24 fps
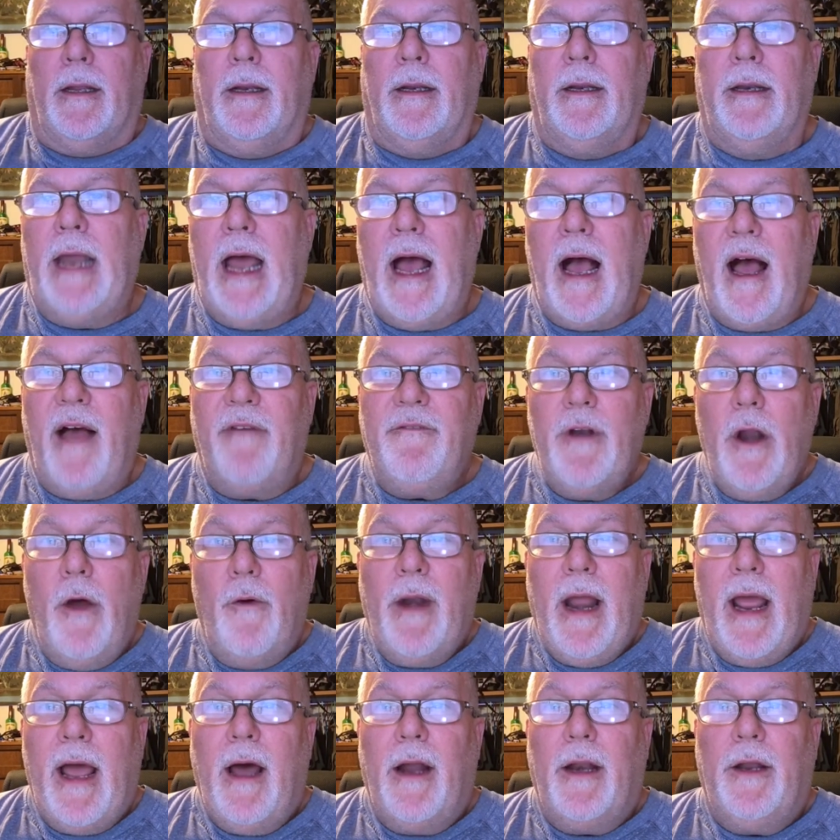Now, I've known
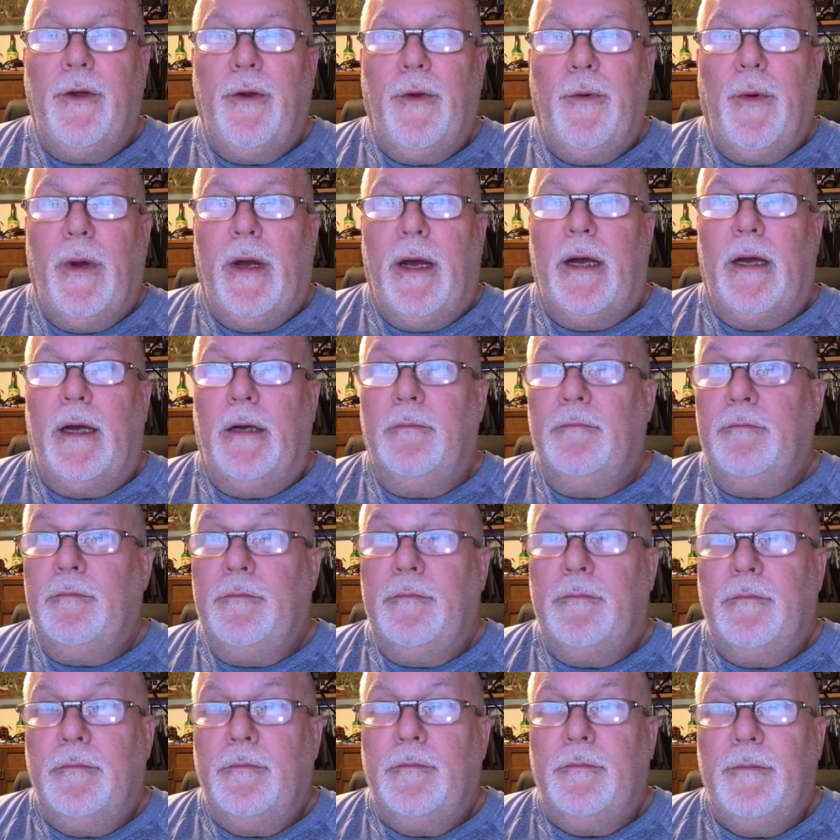how to
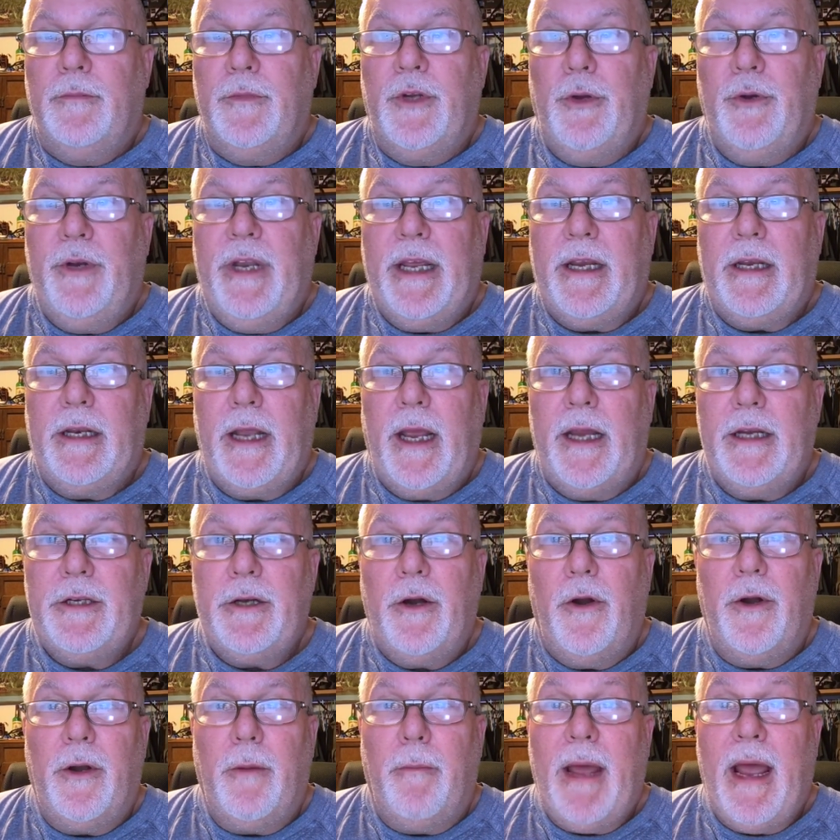do
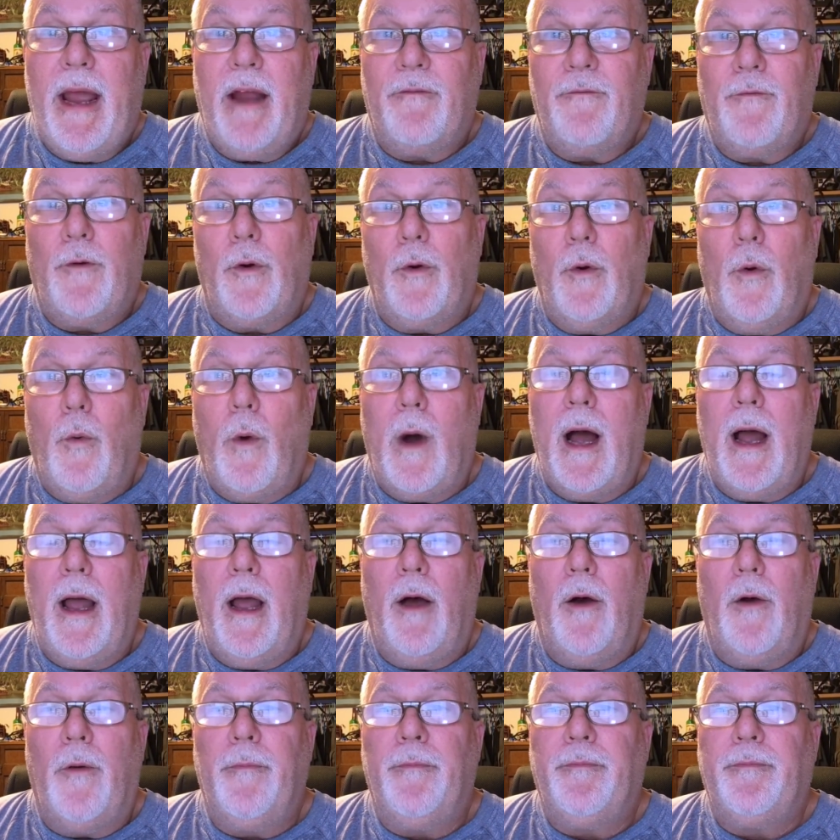dictation on the Mac for a
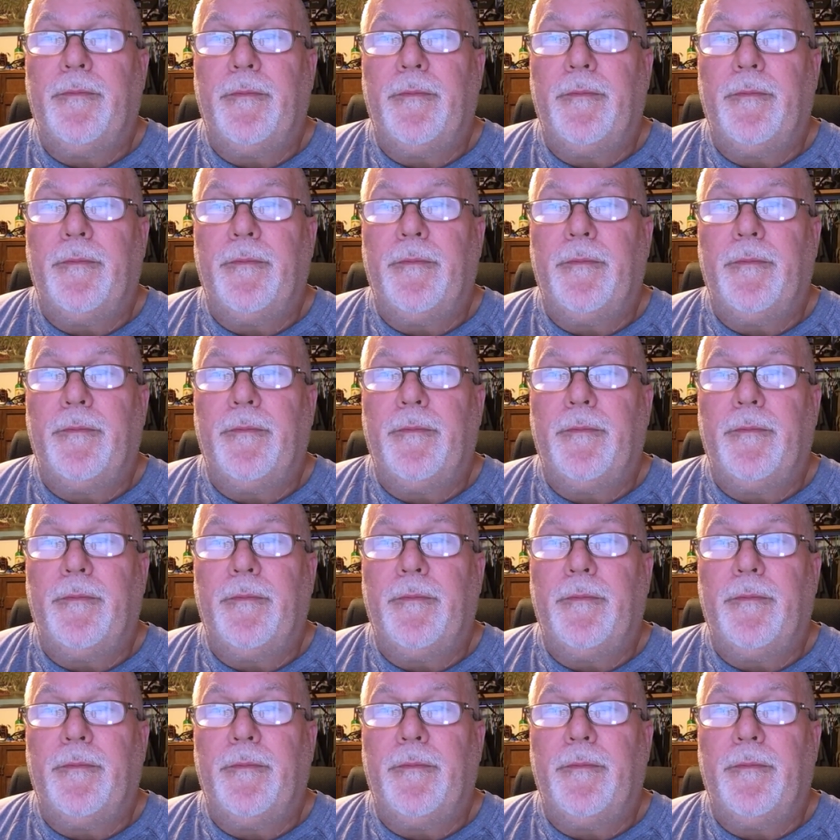while.